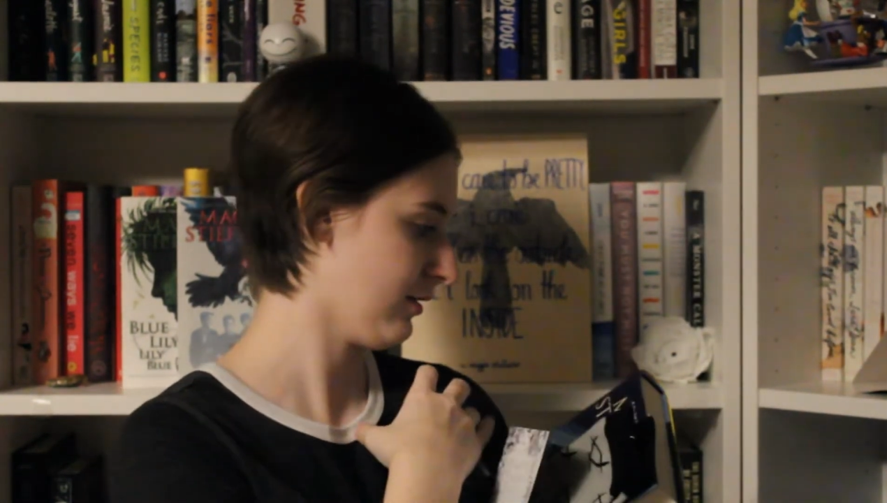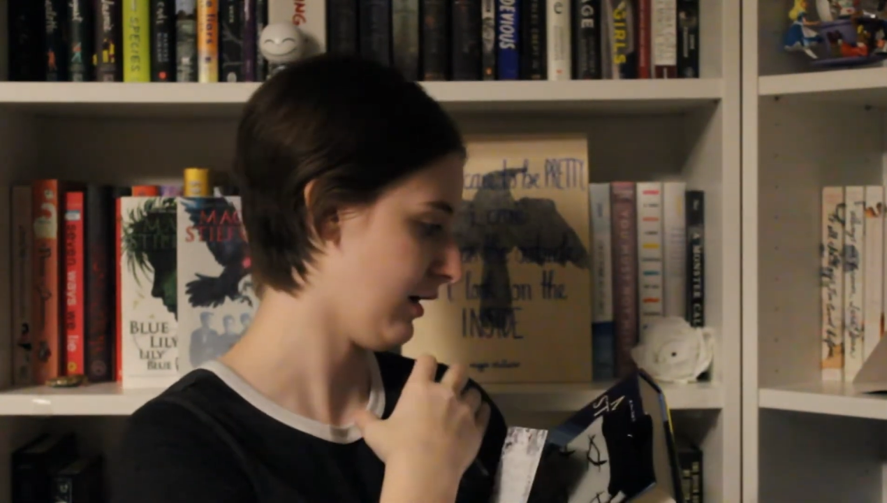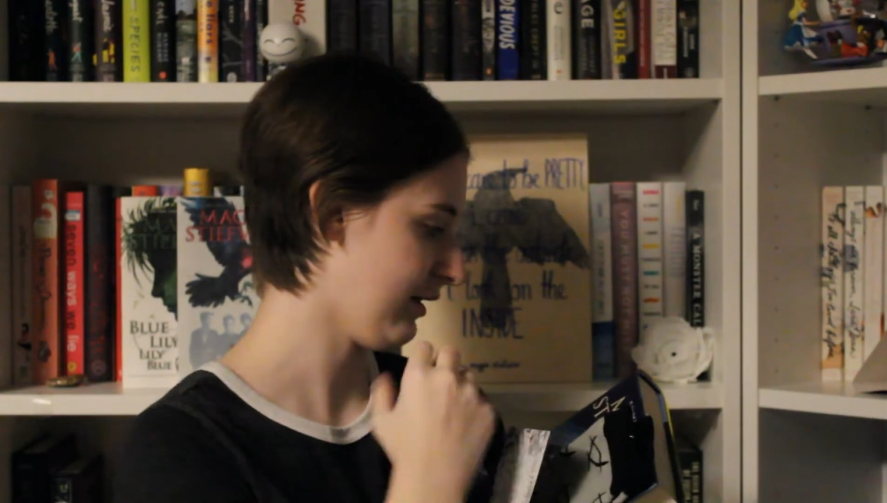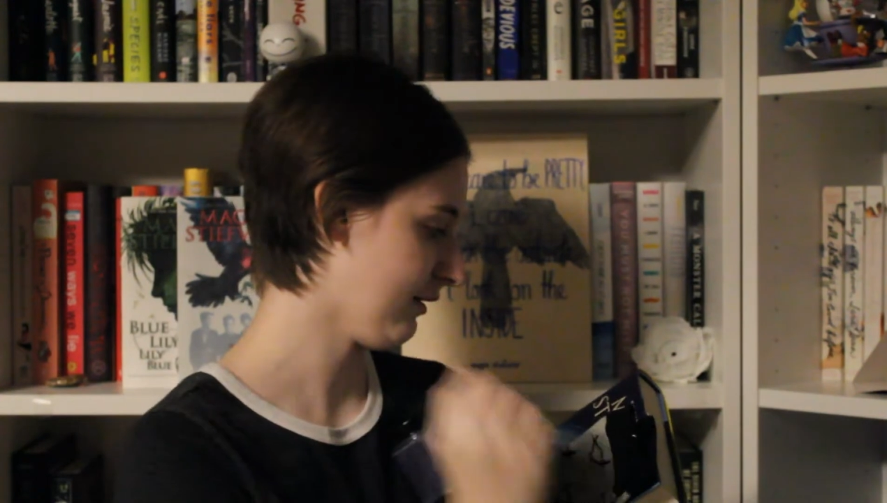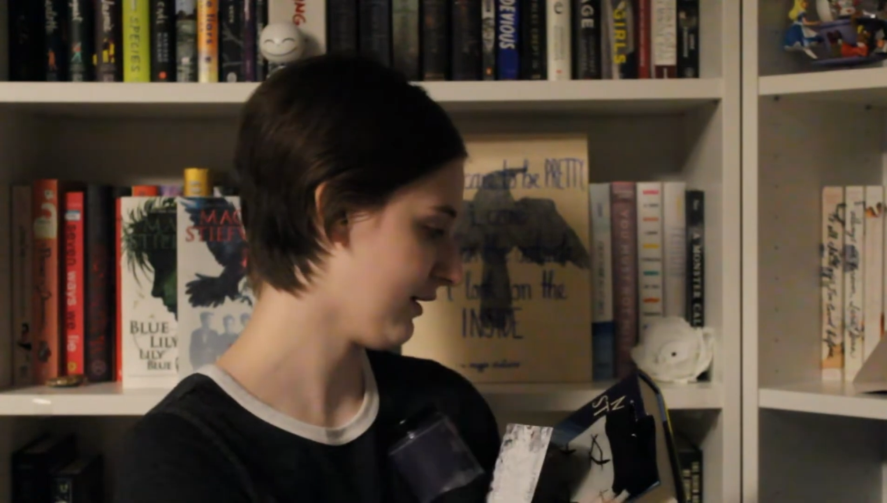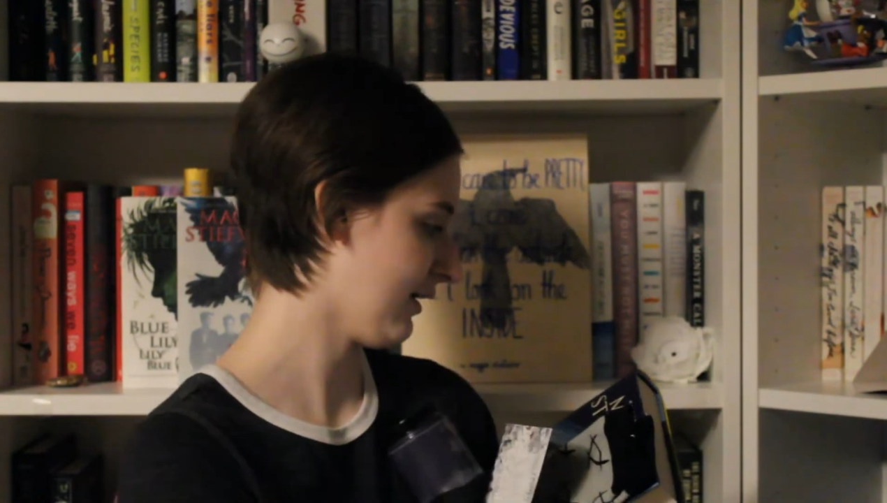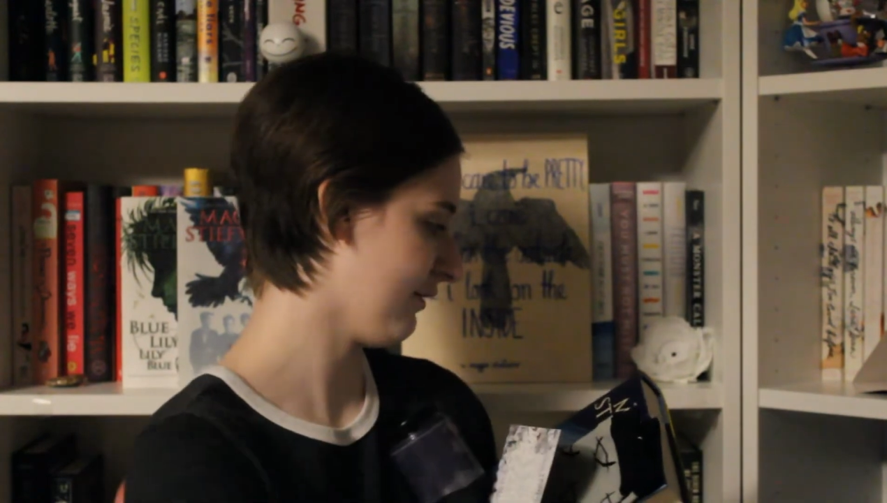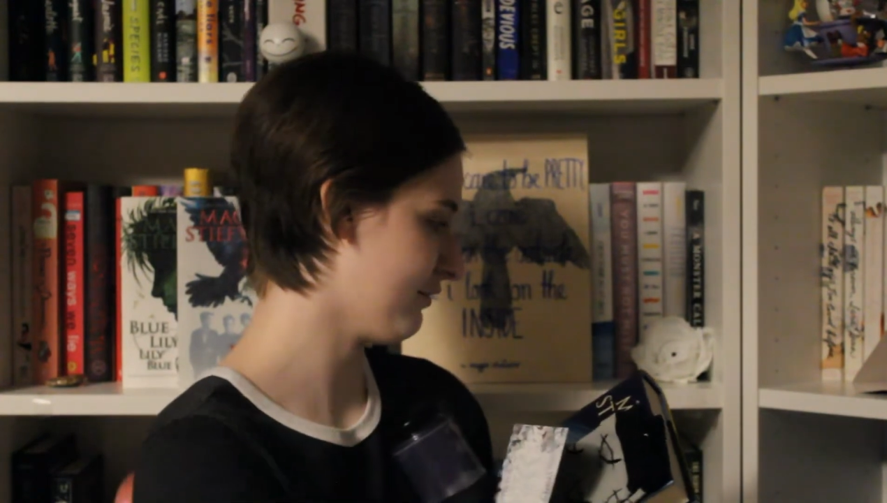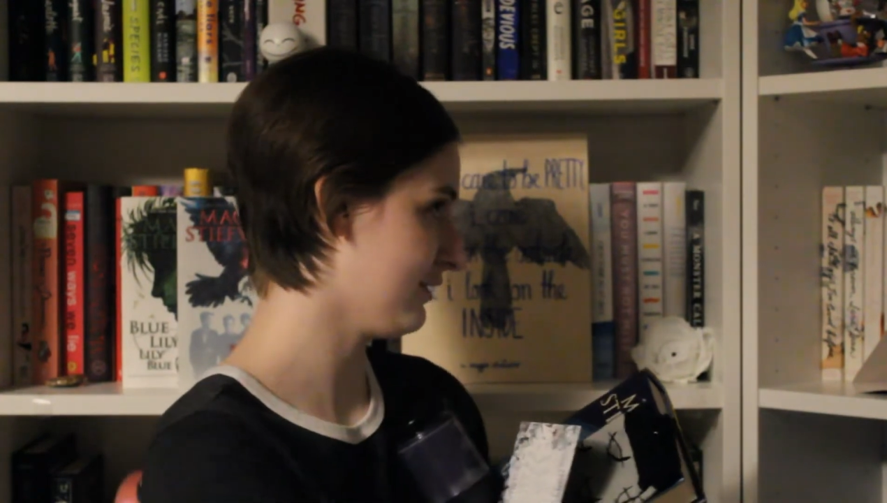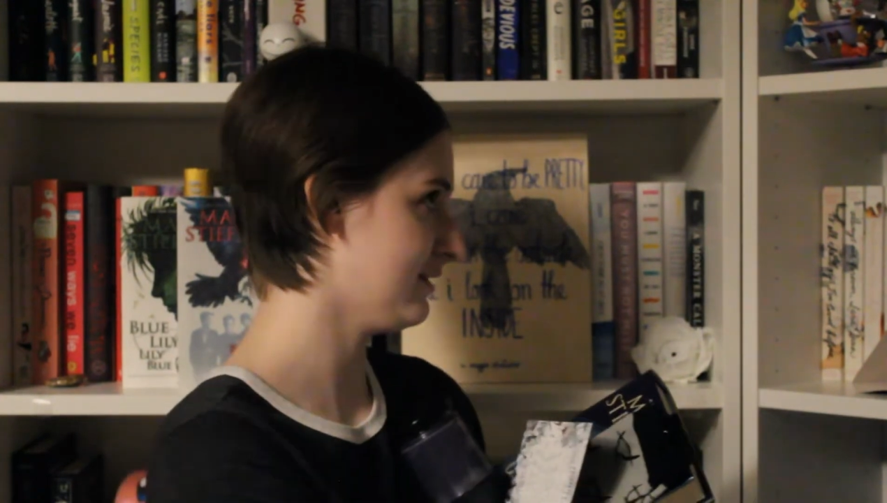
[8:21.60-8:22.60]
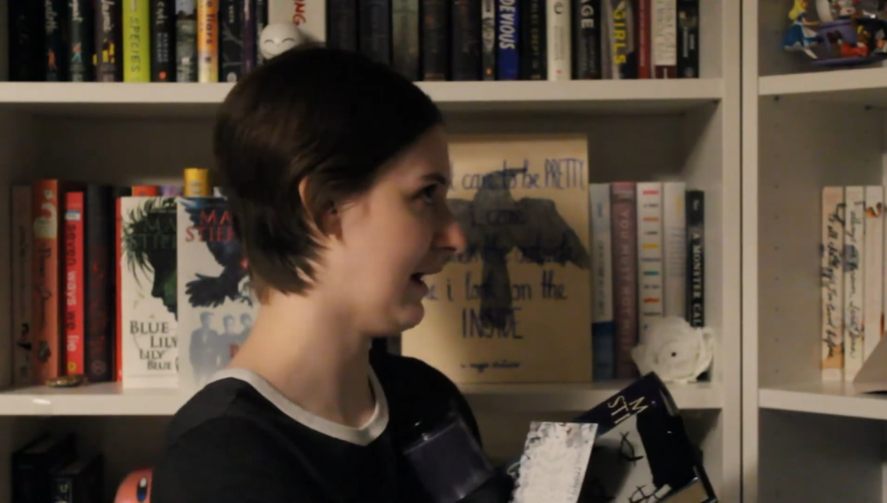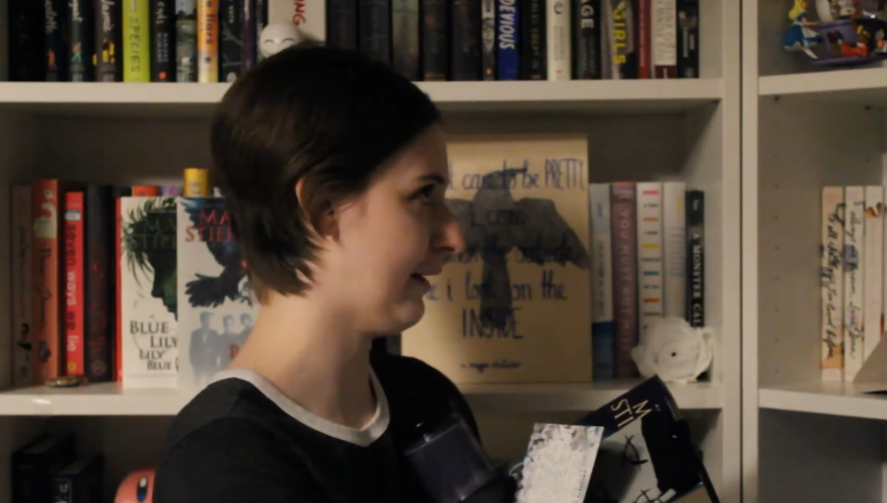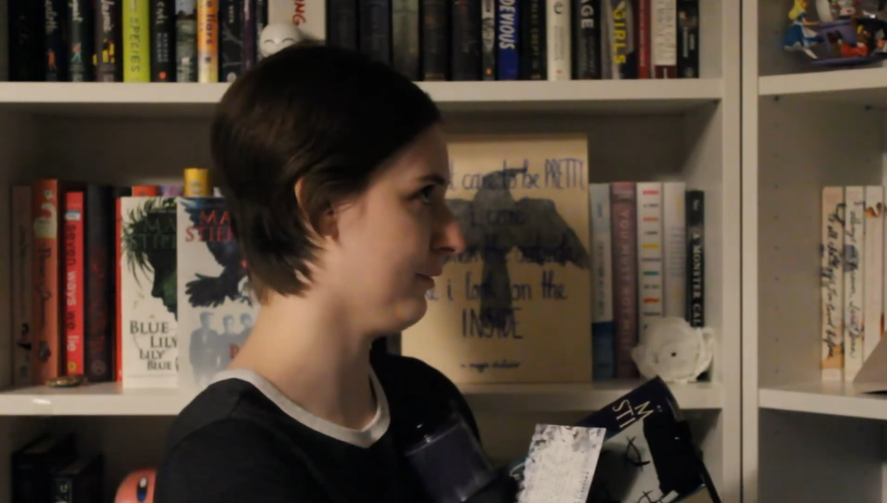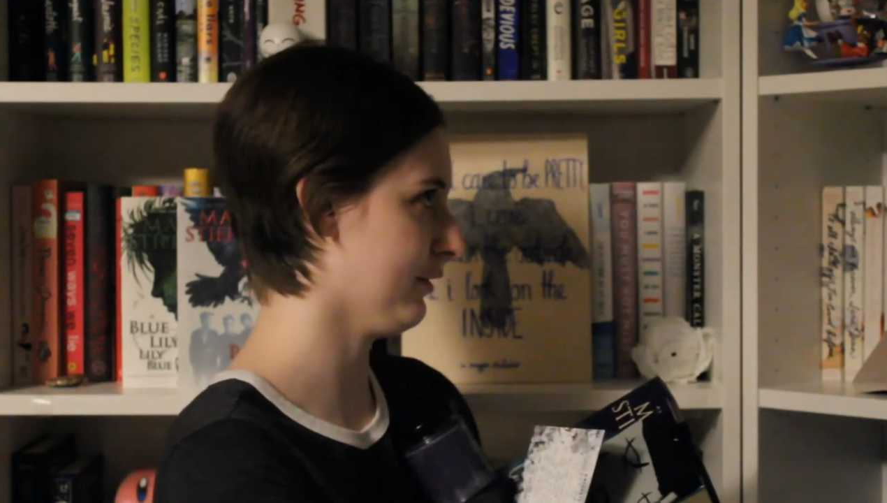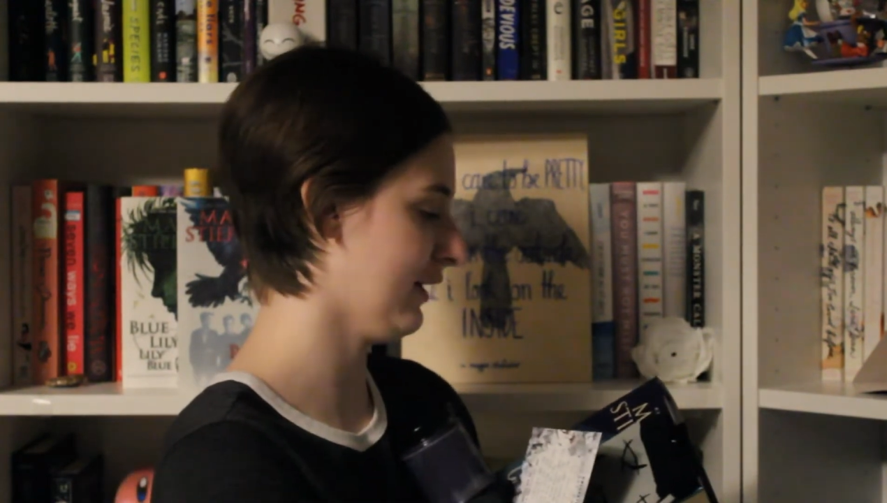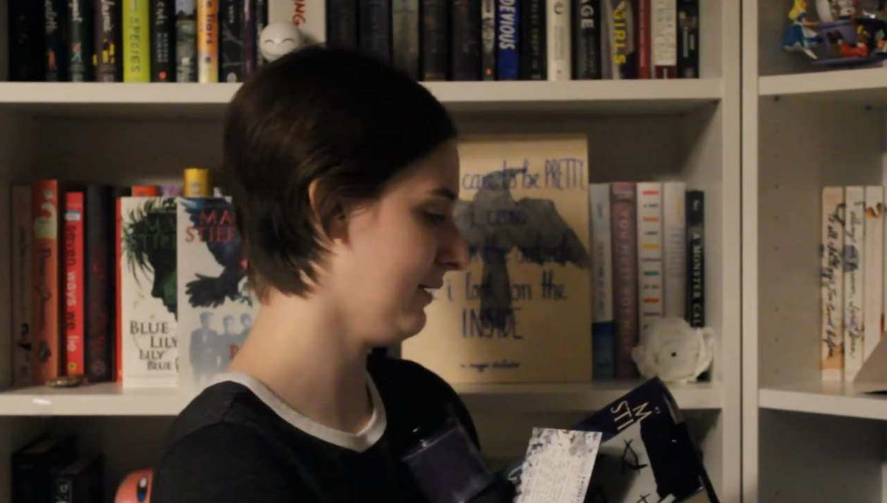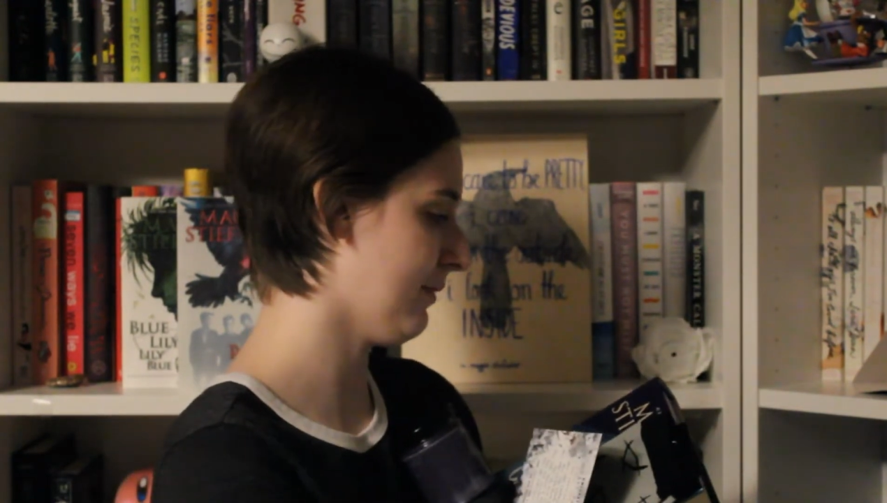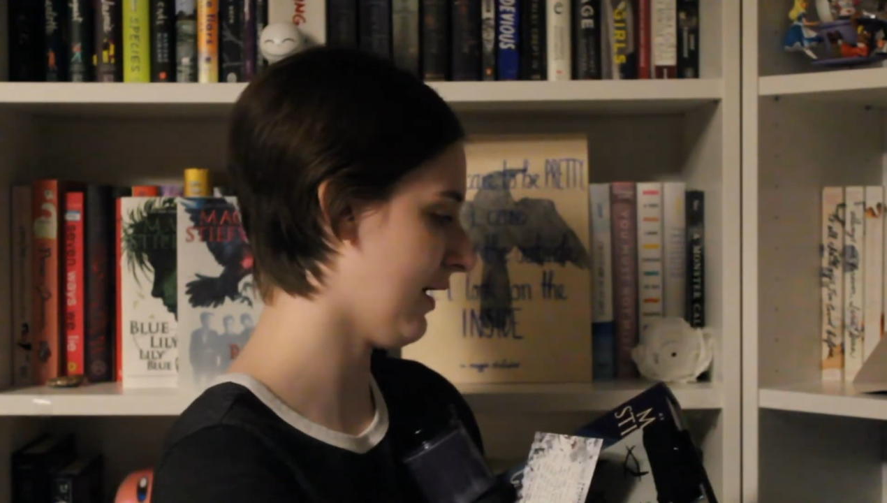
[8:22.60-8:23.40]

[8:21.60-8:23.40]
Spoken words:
color of this Owlcrate